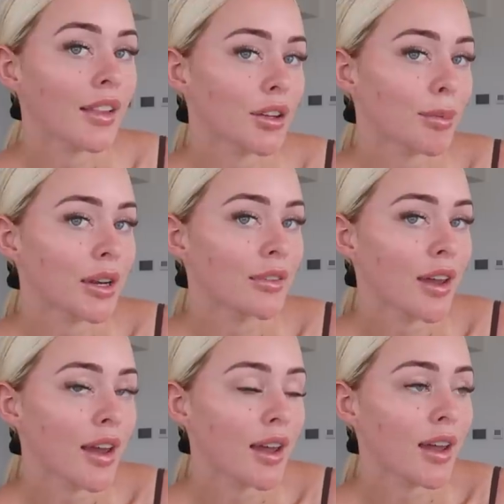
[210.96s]
A little bit of
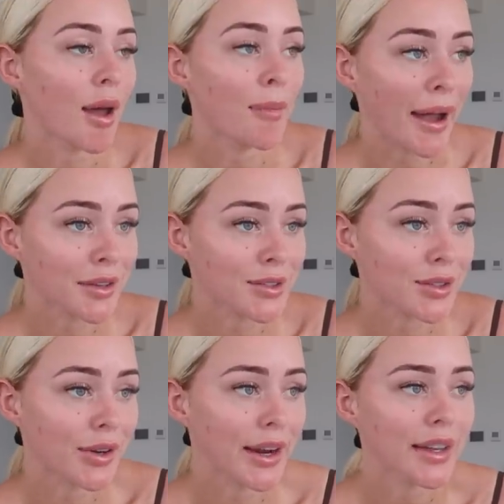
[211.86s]
a
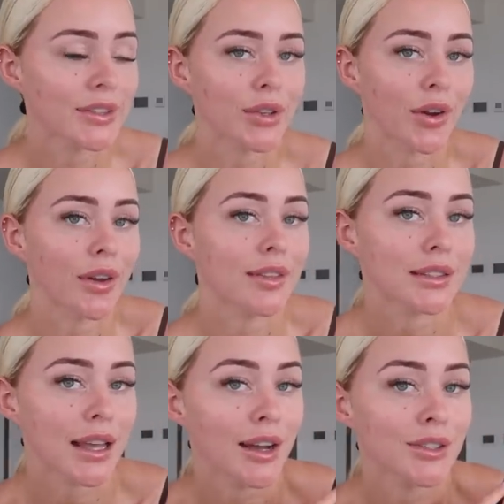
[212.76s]
backstory. So
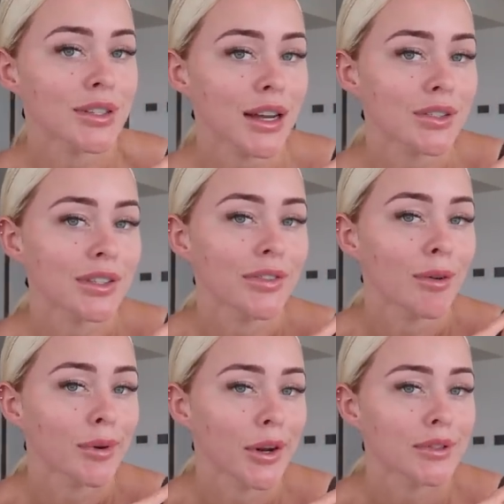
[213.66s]
this couch is actually
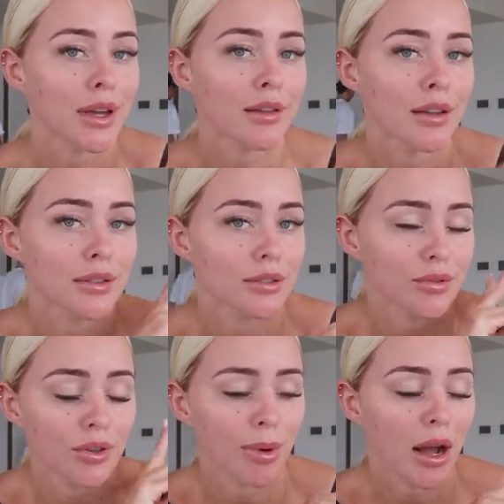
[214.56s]
from Brosa. There's
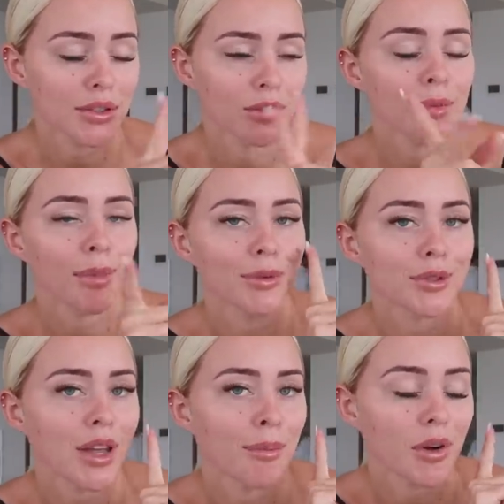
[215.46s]
two parts to it, but we'll
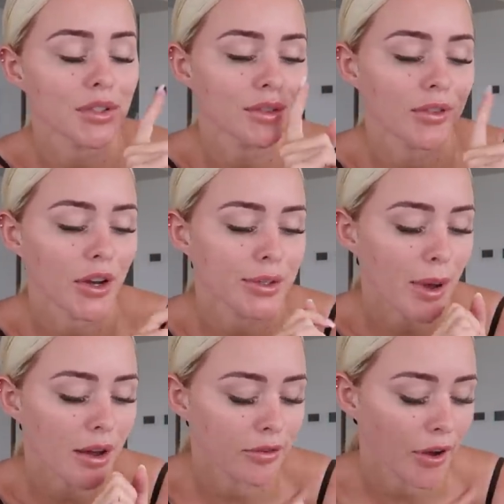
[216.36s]
just unbox the first
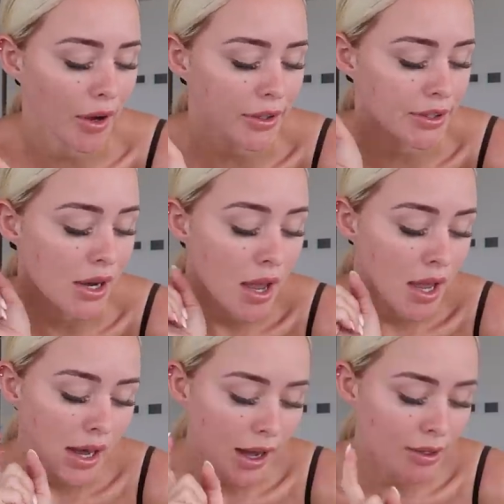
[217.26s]
part first.
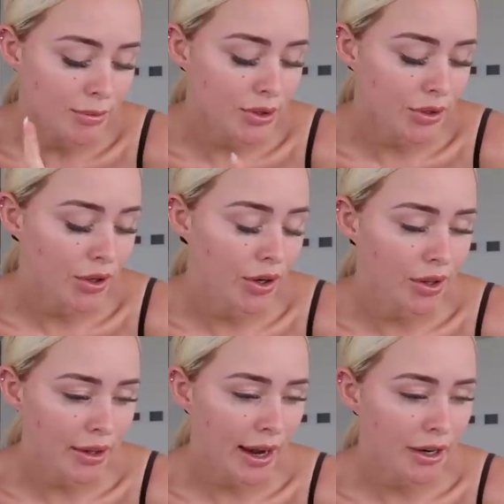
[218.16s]
So
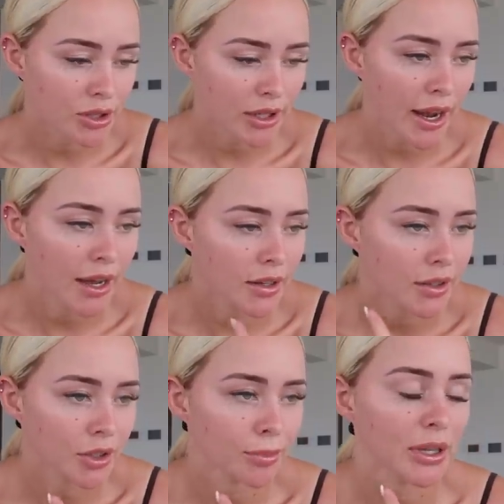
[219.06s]
they actually had a
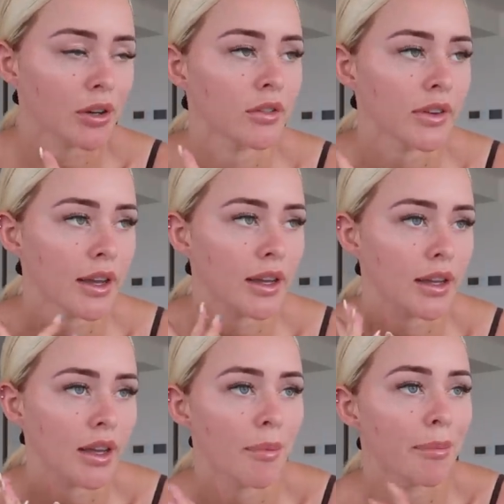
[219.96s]
little bit of
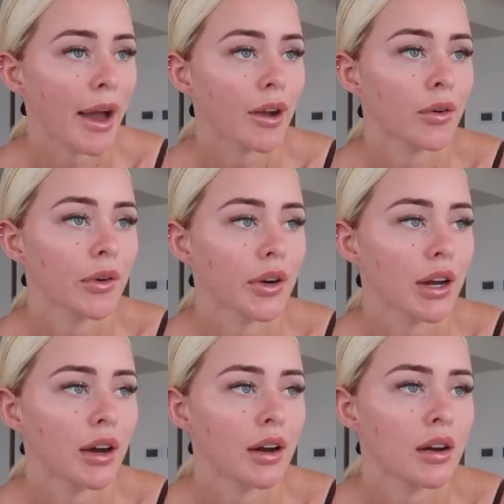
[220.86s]
a back order
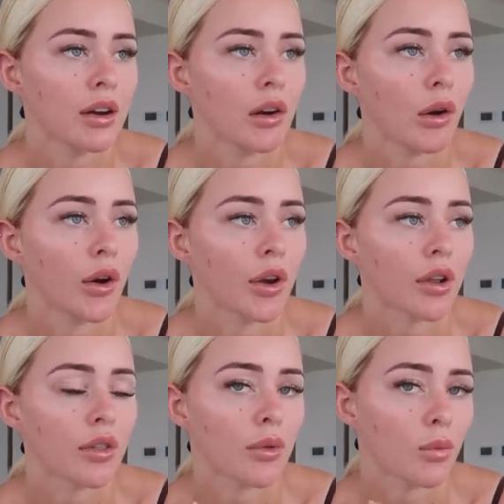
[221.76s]
on
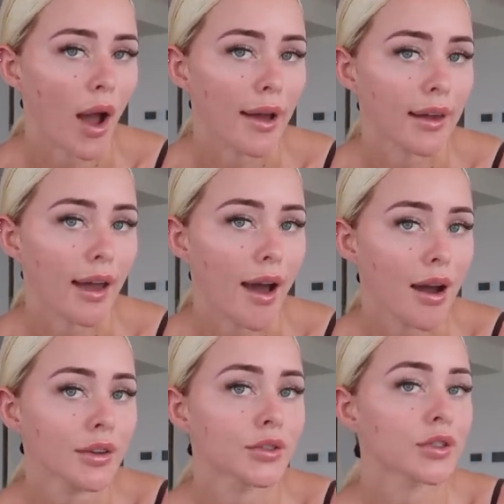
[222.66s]
the white
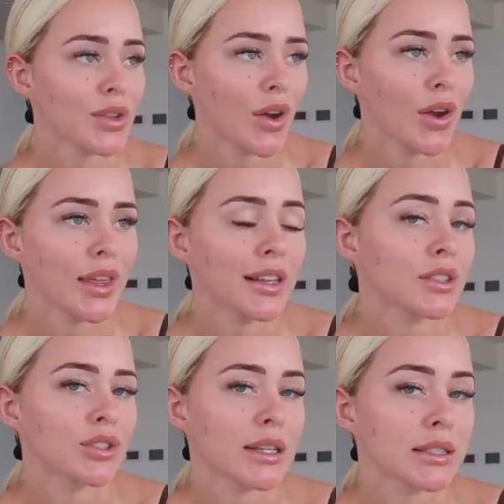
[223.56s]
couch. So they
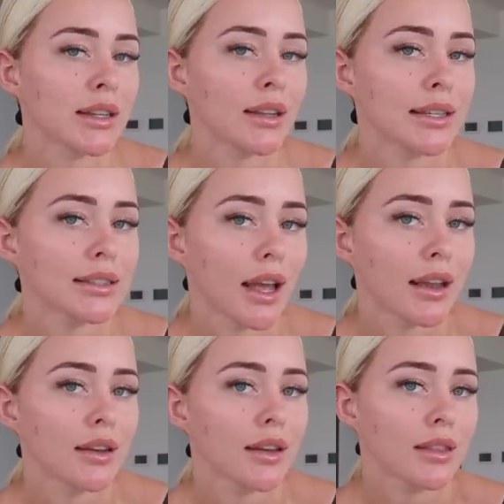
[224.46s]
suggested that they
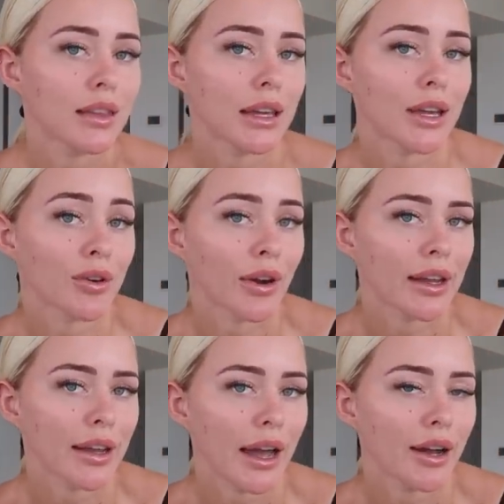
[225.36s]
send the
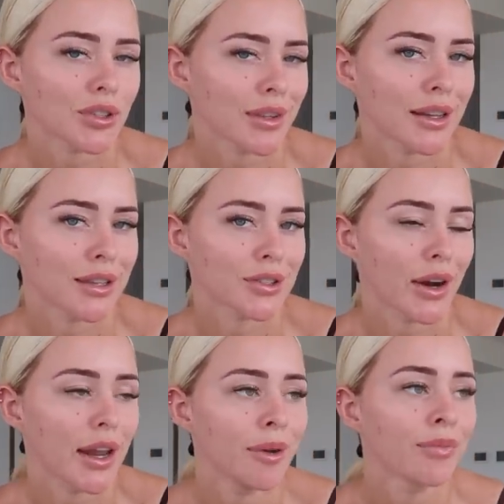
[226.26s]
gray couch. I think it's
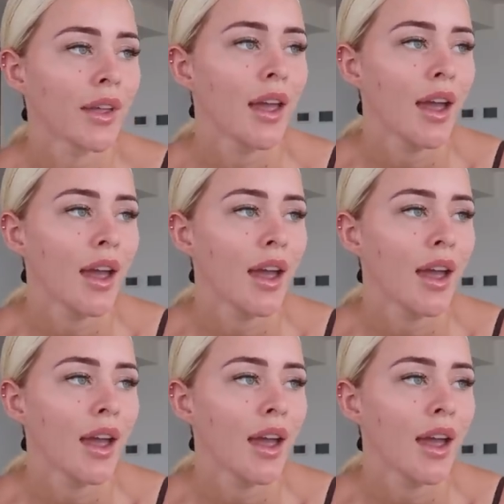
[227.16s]
gray.